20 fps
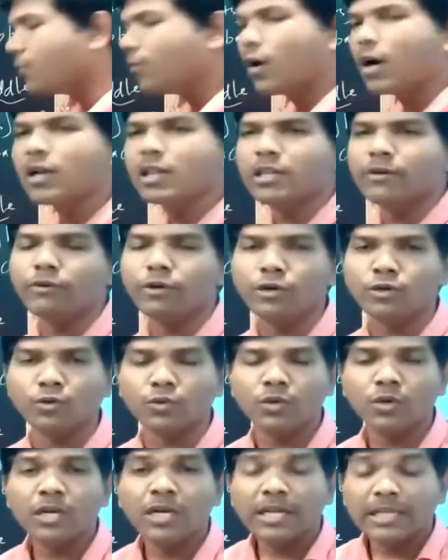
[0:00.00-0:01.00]
What they will
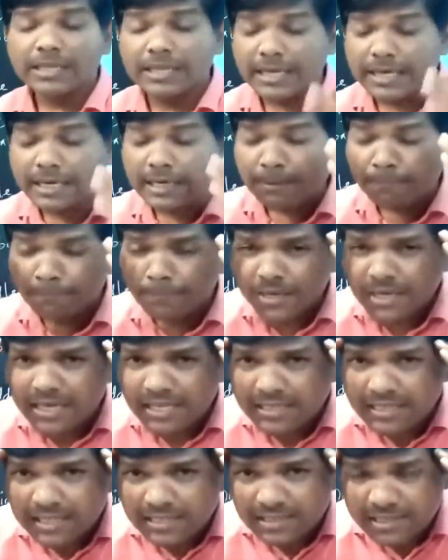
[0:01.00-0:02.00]
do? They
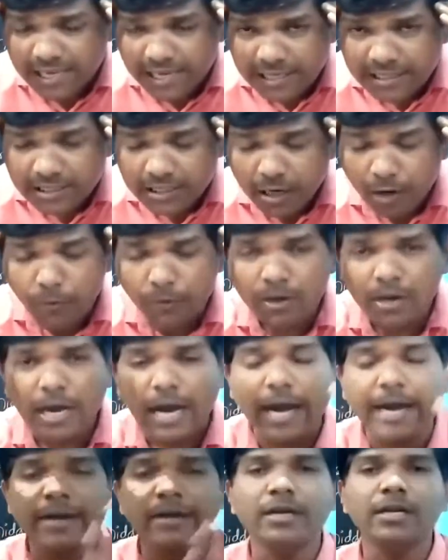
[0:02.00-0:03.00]
change
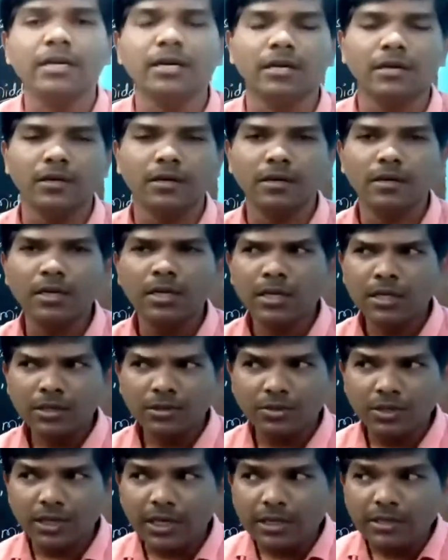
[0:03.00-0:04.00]
our idea.
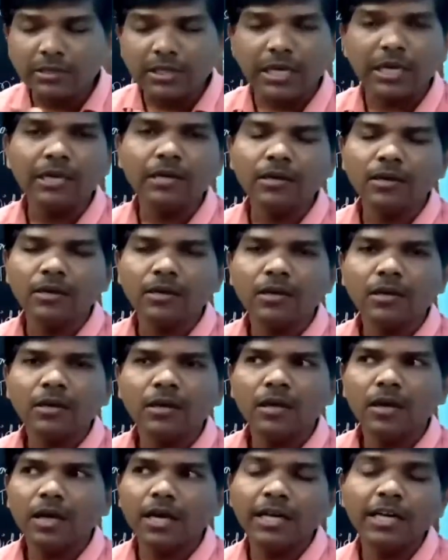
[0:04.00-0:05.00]
They'll tell
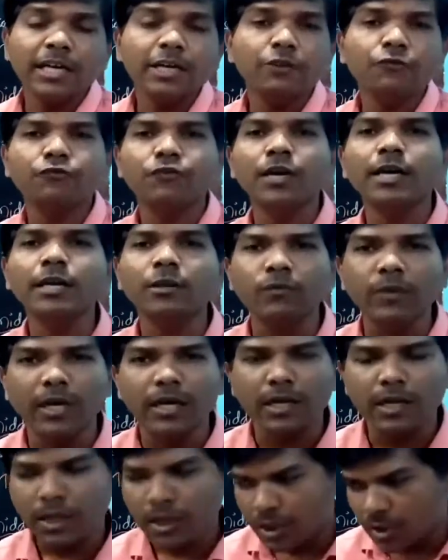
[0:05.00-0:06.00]
in a different
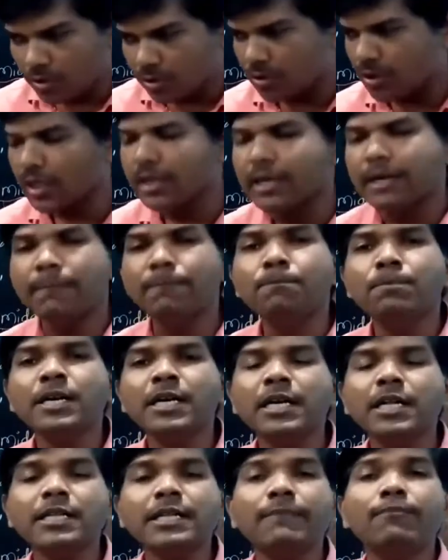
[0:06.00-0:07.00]
way. They
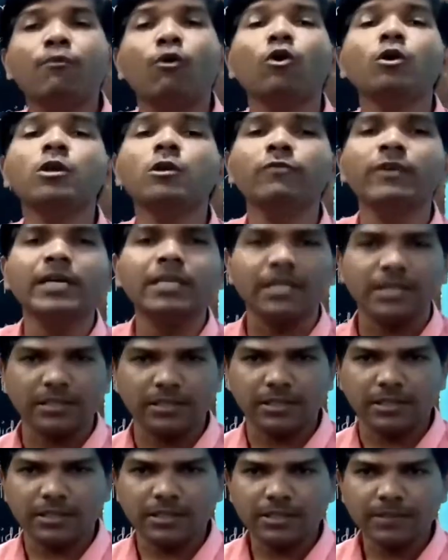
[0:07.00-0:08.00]
motivate
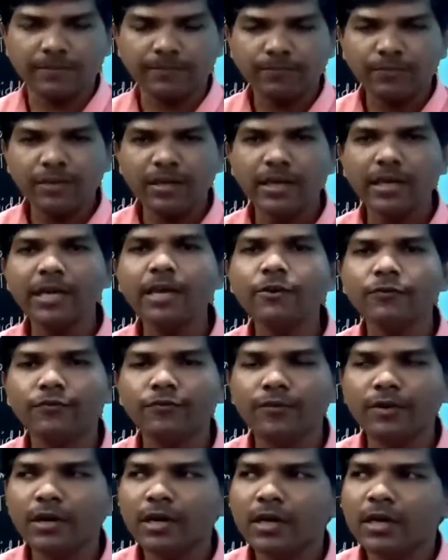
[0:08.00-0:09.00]
us.
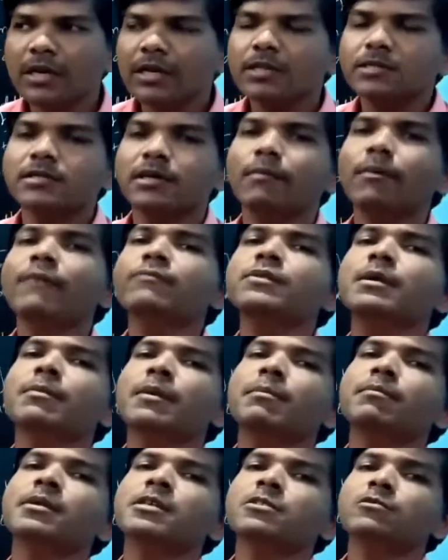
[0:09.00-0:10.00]
If some of the
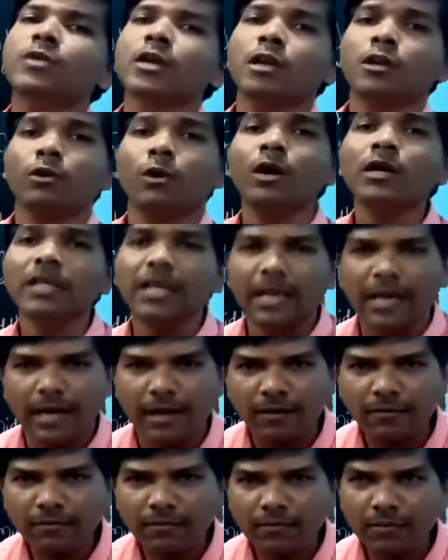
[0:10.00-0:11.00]
members were not
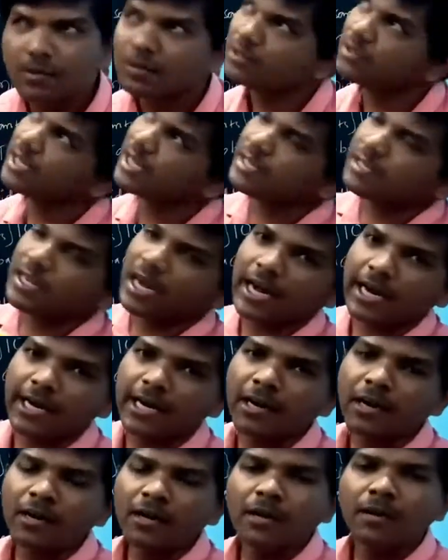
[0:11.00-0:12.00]
alive, they
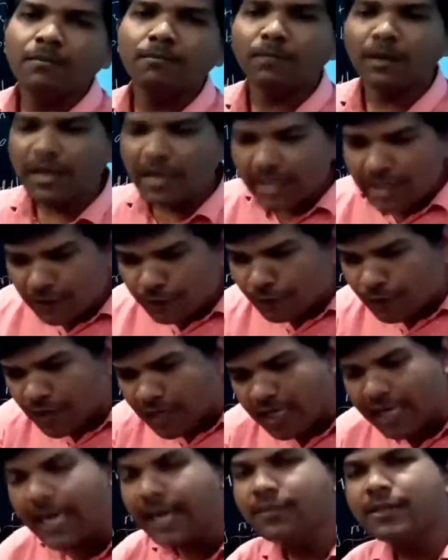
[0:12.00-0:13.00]
died. But if we
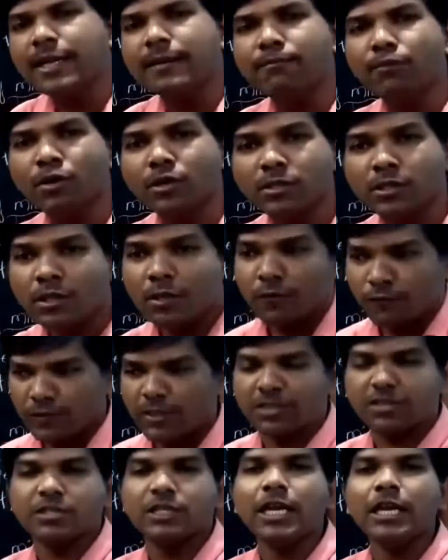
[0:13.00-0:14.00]
read their books,
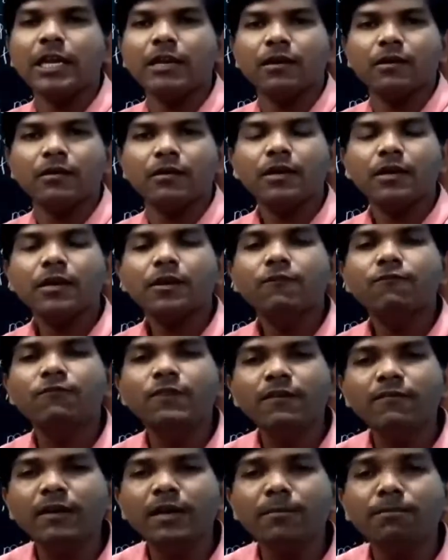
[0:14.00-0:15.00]
which still
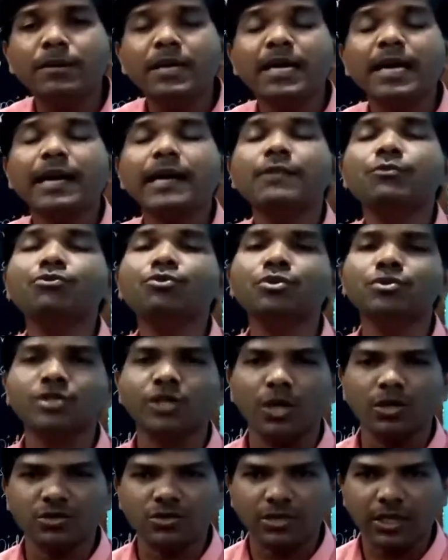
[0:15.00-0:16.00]
we will be
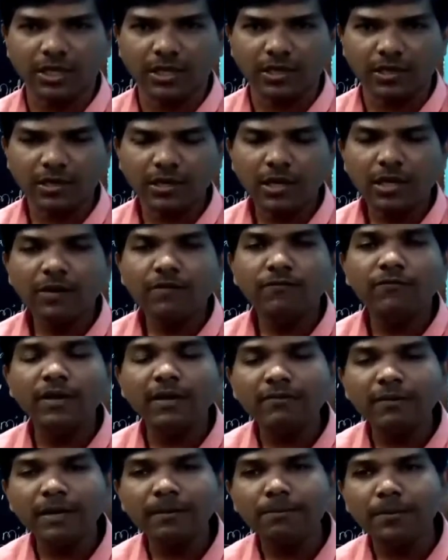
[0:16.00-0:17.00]
enthusiastic. We
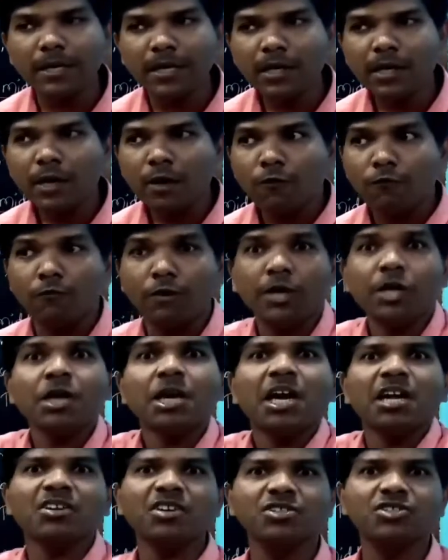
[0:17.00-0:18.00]
will be very
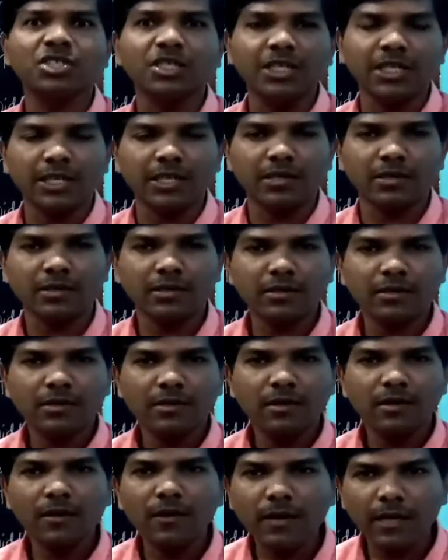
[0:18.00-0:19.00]
energetic.
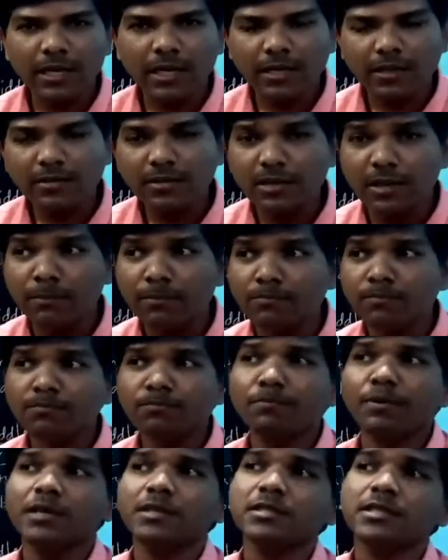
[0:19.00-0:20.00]
Okay,
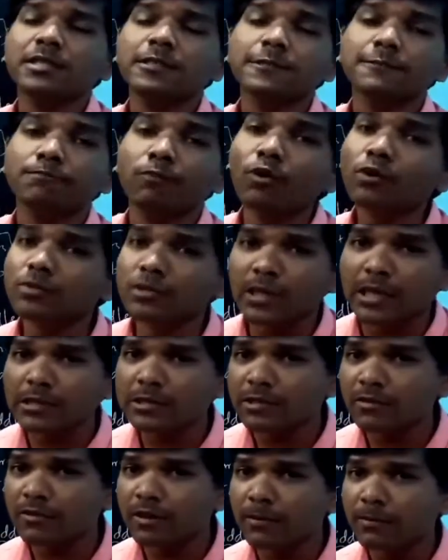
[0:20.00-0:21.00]
some persons' books
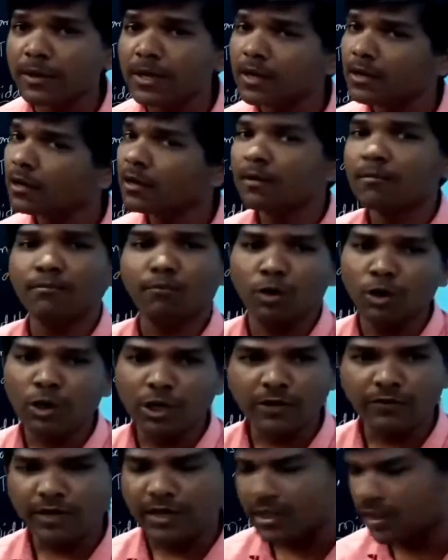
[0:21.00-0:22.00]
also will be
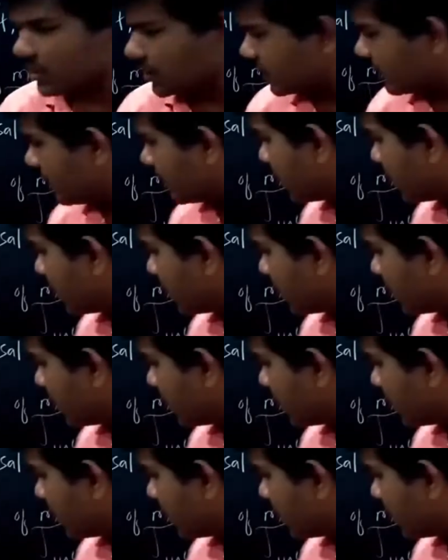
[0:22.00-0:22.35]
motivators.